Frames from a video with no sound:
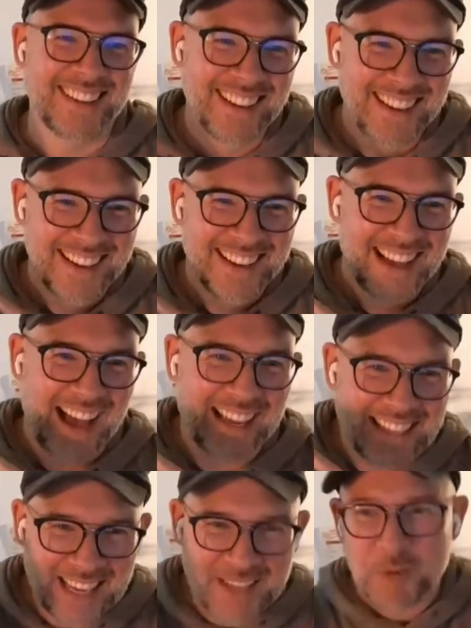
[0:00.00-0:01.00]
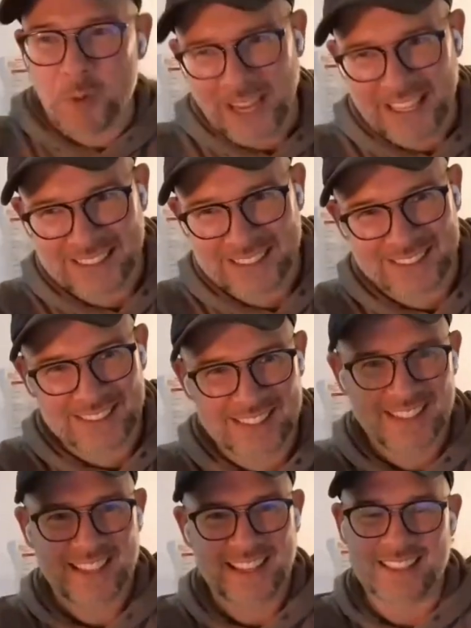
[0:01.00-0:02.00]
i gained weight
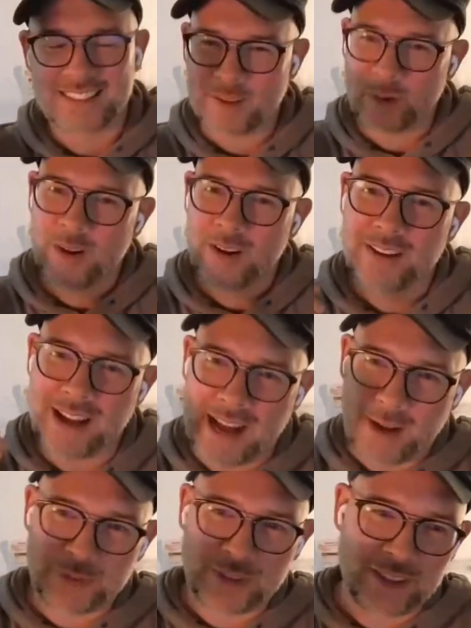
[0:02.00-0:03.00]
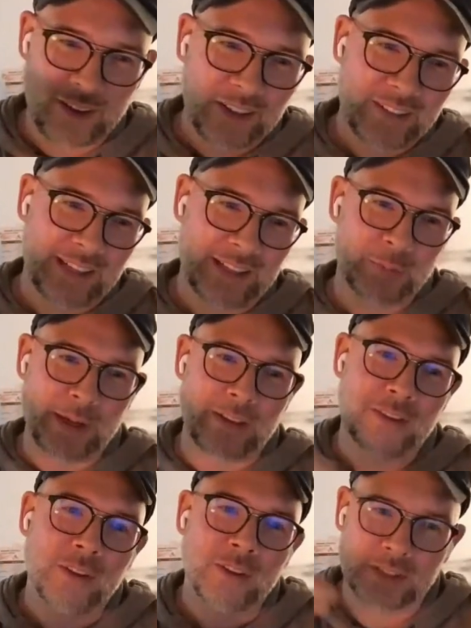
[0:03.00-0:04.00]
and so after the holidays
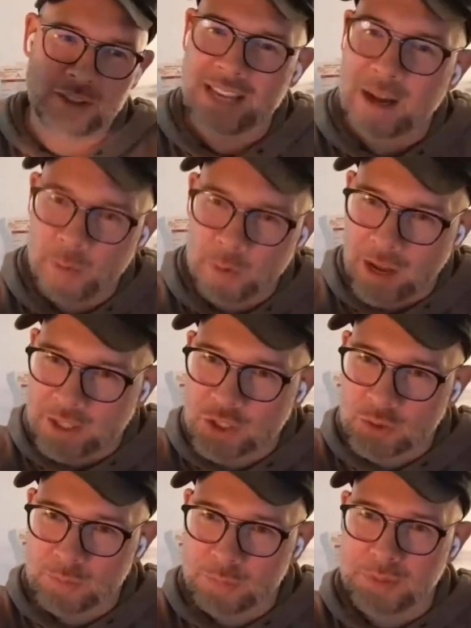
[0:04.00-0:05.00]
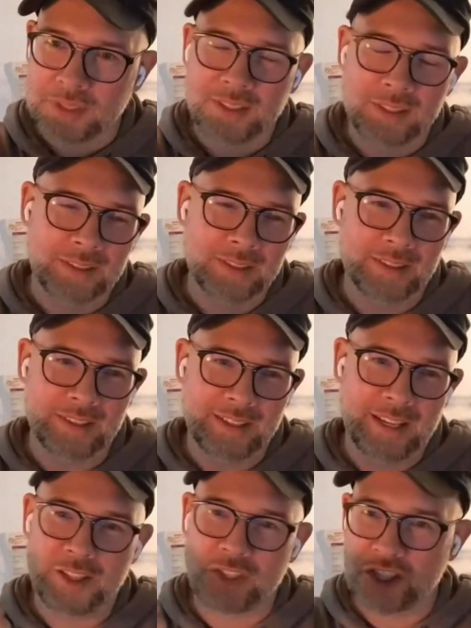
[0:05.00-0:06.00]
where i thought now i should be
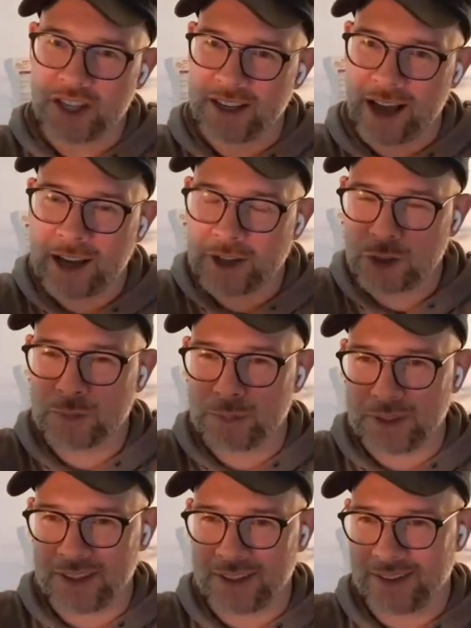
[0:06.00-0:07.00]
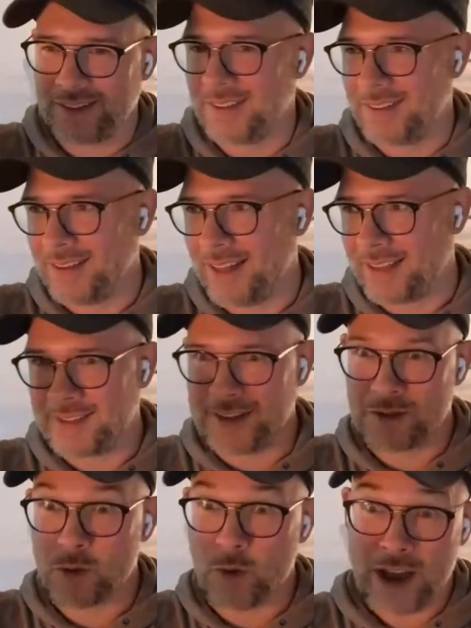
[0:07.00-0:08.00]
sh- uh, I should be uh, like
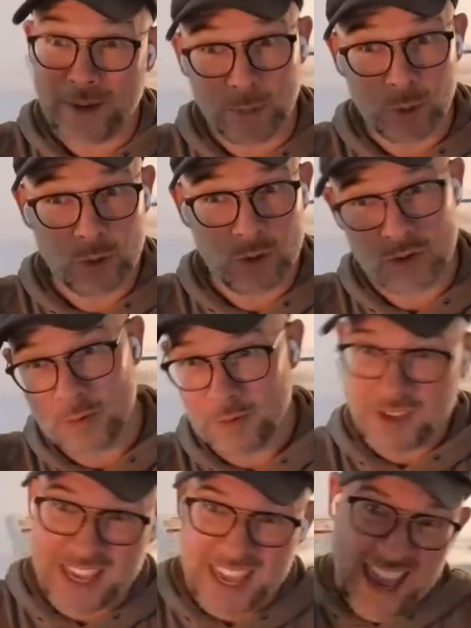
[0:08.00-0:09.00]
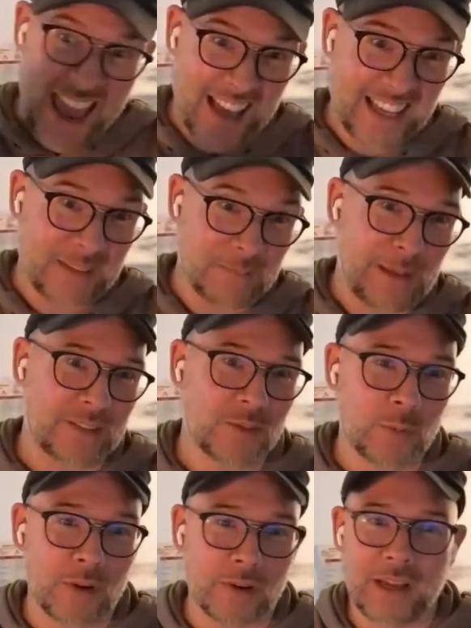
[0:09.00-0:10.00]
in the right mood to yeah get back
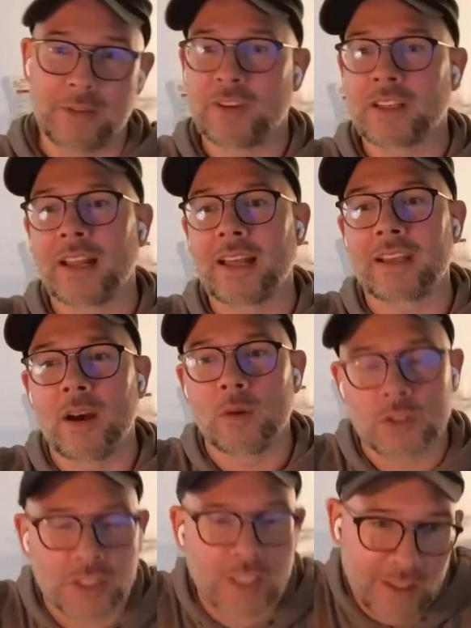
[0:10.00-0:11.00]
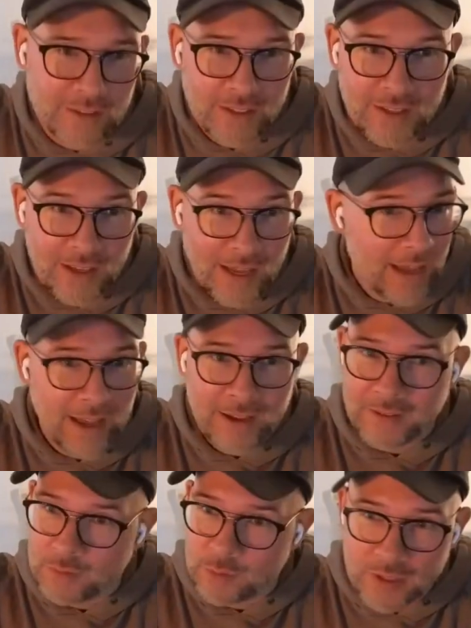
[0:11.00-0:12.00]
to work. I felt like oh shit,
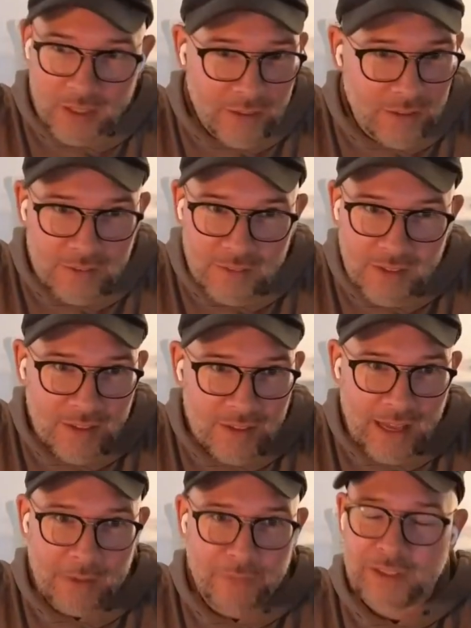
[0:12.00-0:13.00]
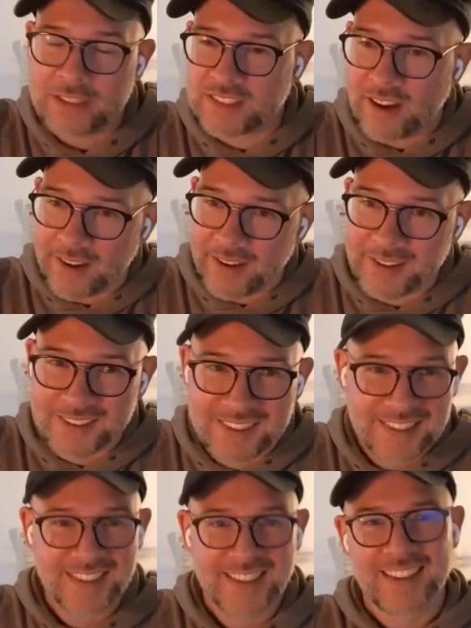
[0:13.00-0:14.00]
I really I felt tired,
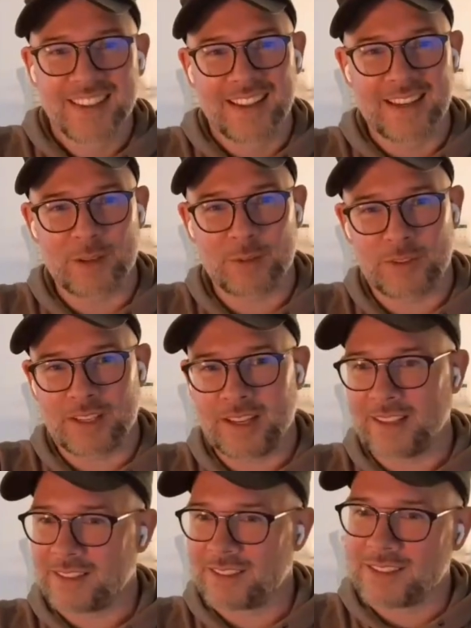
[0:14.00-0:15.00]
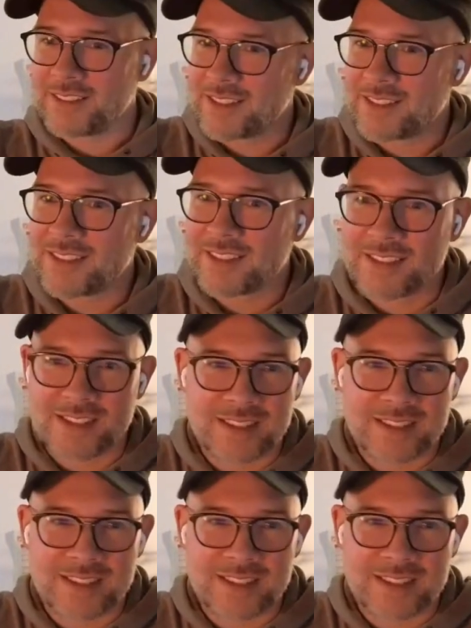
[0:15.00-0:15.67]
and I felt like this is